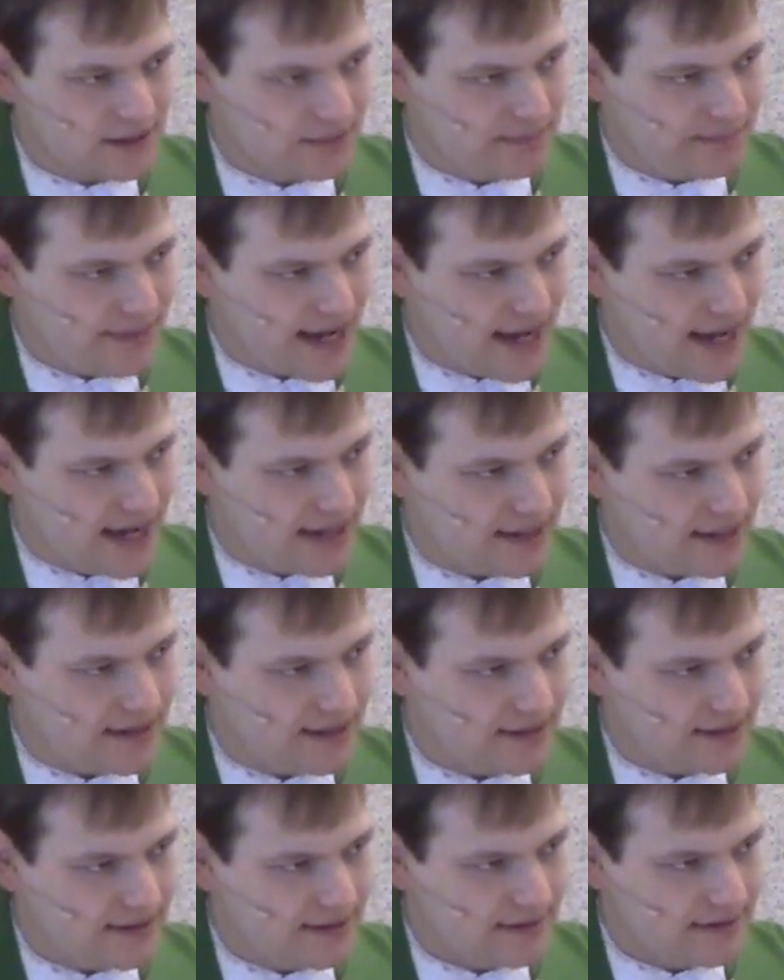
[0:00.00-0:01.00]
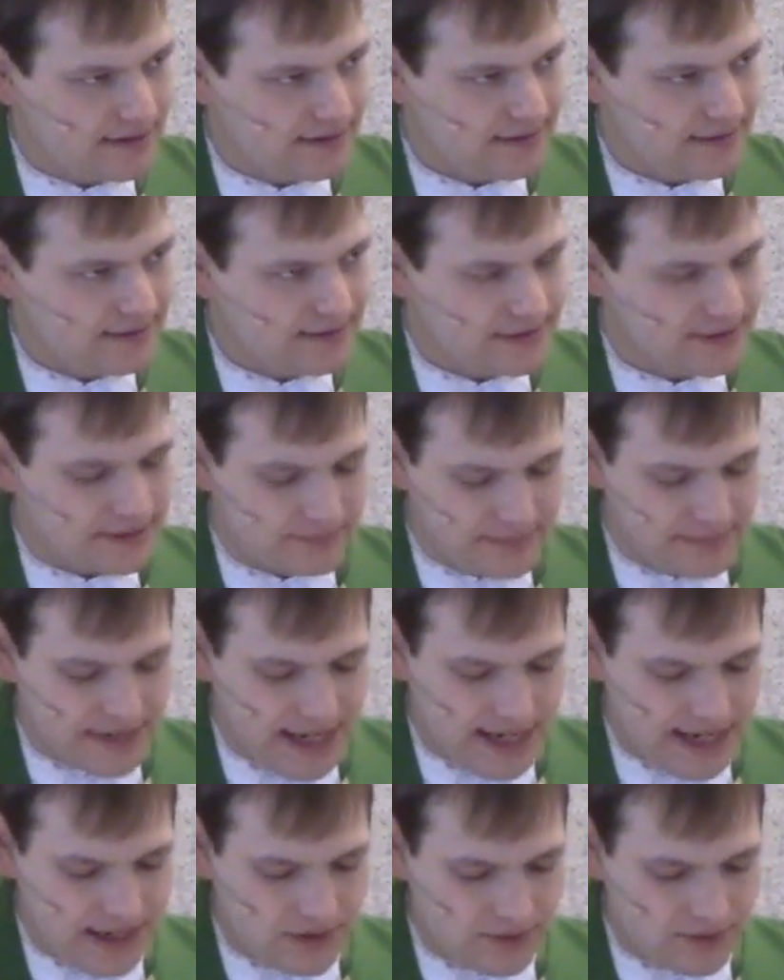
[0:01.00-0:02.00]
bend, to
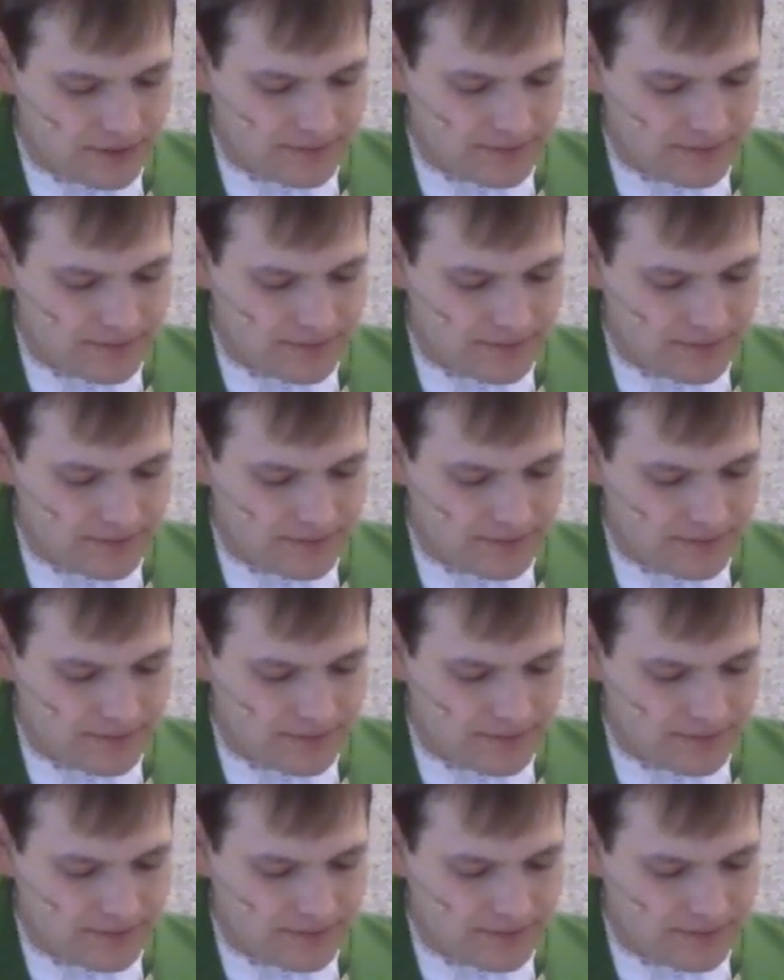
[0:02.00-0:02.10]
bow.